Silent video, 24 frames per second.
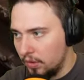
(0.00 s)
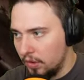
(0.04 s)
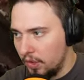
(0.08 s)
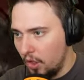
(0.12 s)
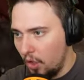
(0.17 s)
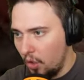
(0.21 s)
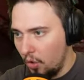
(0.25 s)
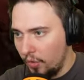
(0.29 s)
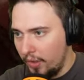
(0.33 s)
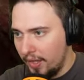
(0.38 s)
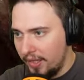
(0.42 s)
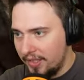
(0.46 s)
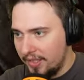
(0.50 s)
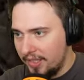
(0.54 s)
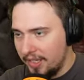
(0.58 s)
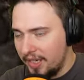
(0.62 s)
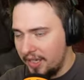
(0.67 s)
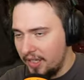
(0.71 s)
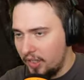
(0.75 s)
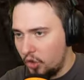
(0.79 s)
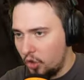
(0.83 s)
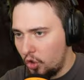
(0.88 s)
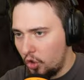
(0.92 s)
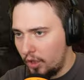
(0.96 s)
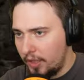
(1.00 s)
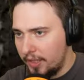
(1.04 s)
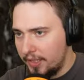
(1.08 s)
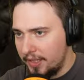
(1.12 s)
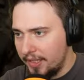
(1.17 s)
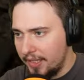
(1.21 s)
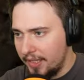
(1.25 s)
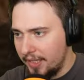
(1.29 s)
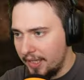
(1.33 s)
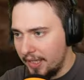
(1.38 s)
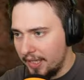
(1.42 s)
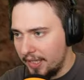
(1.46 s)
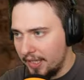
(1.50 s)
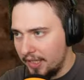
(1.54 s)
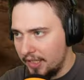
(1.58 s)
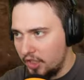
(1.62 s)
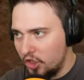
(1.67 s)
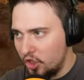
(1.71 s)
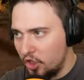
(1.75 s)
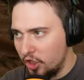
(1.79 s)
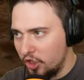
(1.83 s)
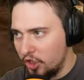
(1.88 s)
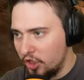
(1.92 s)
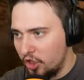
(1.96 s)
Oh, that's interesting that it's
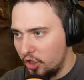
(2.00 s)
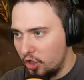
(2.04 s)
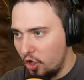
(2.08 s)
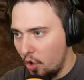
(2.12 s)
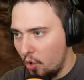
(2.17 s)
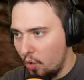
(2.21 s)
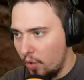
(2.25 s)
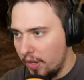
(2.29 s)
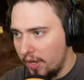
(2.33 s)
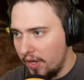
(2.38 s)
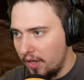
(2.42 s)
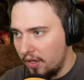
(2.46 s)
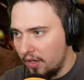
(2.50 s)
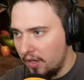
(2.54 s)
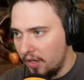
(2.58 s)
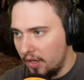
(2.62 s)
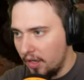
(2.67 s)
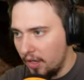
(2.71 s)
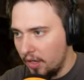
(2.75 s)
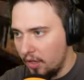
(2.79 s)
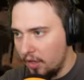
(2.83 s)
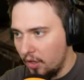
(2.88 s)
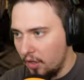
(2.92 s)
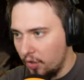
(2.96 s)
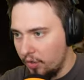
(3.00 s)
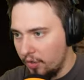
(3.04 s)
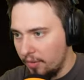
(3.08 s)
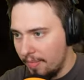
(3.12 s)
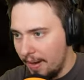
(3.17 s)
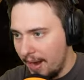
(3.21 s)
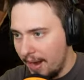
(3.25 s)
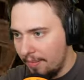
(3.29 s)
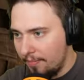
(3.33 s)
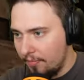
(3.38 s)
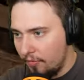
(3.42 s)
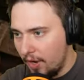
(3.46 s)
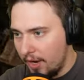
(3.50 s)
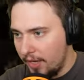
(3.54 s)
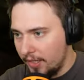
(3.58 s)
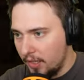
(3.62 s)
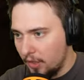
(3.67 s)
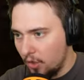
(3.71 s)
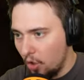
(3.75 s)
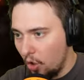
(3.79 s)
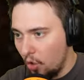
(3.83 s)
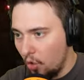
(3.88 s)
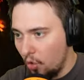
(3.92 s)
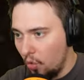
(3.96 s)
just going uh, on the map, right?
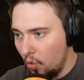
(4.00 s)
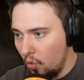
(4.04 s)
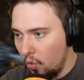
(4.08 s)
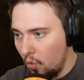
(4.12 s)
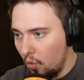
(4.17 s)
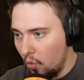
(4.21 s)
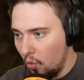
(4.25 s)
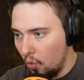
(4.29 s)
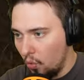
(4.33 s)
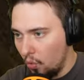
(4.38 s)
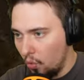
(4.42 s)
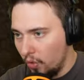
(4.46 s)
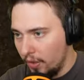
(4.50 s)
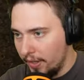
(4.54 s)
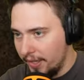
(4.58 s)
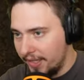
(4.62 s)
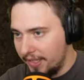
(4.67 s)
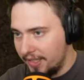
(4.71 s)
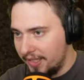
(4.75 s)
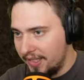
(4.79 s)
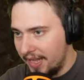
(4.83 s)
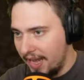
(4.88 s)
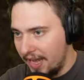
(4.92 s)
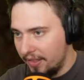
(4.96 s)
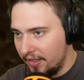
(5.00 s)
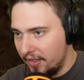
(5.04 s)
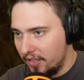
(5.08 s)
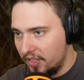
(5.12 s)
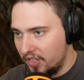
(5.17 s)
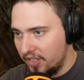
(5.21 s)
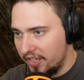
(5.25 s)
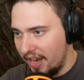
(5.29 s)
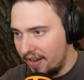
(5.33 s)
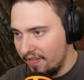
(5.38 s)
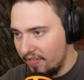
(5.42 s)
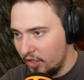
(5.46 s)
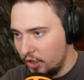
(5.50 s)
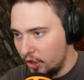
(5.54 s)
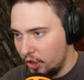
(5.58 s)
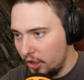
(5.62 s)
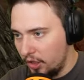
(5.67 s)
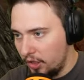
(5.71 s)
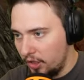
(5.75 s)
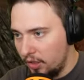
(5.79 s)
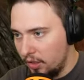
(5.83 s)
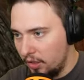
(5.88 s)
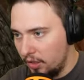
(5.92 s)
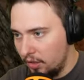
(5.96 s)
Oh, is that the scavenger?
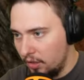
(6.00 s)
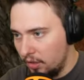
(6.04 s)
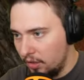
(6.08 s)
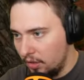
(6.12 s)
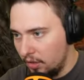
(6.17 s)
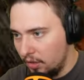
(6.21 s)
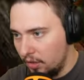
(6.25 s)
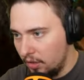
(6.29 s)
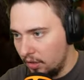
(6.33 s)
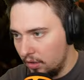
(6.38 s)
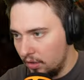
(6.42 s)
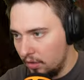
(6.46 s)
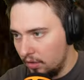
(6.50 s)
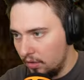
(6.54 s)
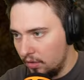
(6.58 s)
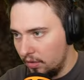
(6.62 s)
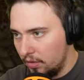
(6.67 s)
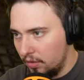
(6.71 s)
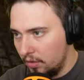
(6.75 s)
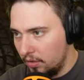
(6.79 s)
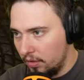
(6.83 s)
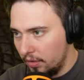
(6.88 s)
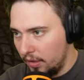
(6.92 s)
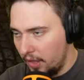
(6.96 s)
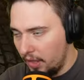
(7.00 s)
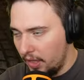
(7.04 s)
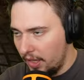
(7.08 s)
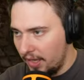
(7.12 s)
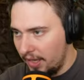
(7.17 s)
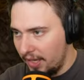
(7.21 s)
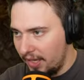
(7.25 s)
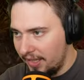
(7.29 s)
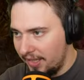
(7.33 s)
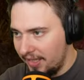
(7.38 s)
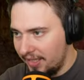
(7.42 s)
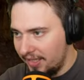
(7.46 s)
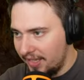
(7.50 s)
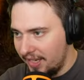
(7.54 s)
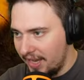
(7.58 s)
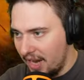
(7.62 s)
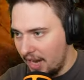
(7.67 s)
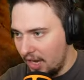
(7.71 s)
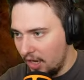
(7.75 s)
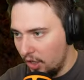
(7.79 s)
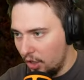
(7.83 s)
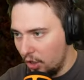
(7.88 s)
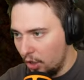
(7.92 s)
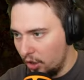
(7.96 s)
Ah, uh, this
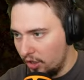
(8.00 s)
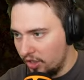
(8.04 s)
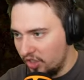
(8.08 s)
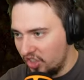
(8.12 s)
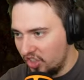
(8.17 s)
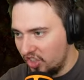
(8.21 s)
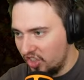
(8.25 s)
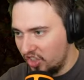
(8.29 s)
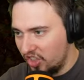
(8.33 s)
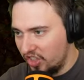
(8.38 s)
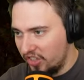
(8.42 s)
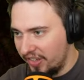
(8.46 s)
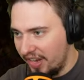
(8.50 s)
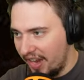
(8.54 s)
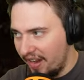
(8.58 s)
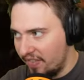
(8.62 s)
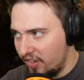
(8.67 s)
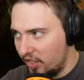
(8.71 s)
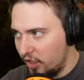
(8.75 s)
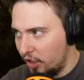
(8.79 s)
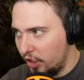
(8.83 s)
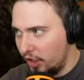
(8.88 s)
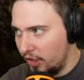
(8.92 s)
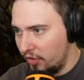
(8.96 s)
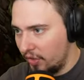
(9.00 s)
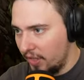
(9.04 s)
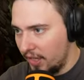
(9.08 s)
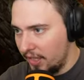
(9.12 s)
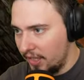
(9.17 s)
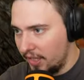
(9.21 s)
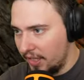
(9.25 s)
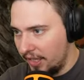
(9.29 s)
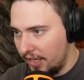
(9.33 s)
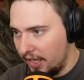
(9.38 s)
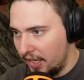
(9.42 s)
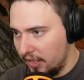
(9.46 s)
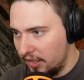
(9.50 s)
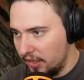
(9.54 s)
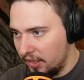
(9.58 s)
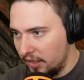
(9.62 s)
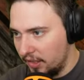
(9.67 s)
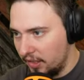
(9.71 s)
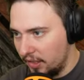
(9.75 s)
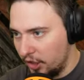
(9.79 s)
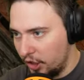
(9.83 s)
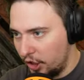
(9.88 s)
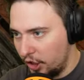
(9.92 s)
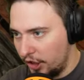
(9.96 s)
guy looks scavengy, right? He got the,
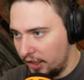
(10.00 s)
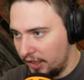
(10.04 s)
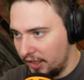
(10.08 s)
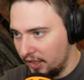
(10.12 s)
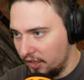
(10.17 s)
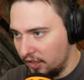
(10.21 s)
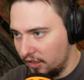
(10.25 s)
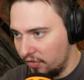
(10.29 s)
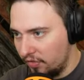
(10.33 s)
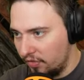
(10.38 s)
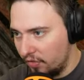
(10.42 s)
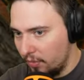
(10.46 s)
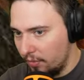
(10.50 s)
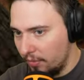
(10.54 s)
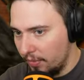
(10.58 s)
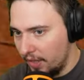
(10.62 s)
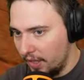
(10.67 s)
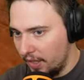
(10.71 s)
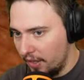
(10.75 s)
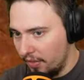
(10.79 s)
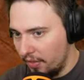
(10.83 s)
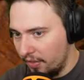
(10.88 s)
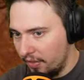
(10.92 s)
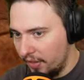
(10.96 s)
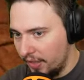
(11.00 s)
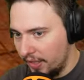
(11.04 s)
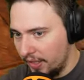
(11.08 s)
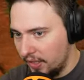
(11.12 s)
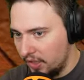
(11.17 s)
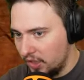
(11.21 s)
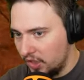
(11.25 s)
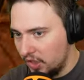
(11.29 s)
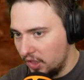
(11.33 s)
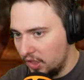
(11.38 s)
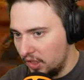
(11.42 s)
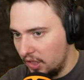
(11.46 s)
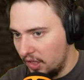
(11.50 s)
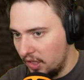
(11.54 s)
the shield from the other things.